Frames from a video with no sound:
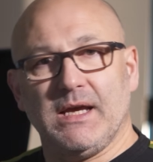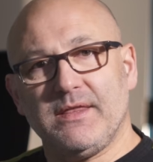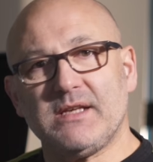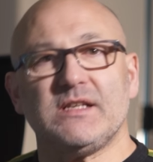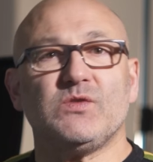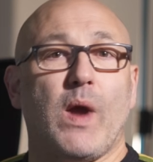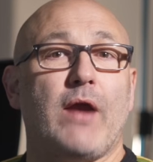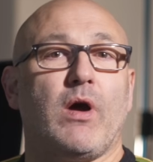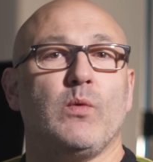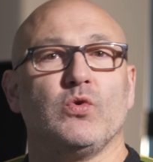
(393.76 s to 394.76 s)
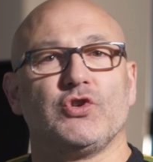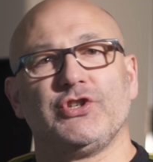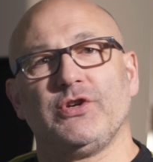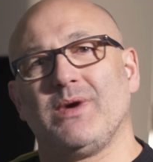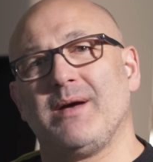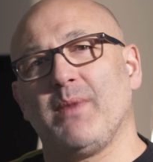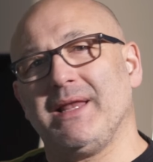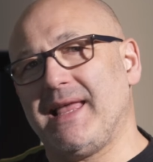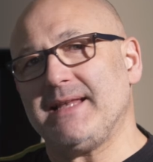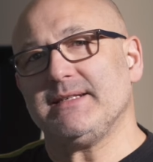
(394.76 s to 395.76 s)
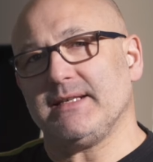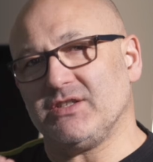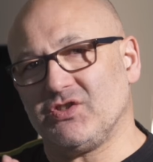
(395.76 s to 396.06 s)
This is where I will shoot at my lens's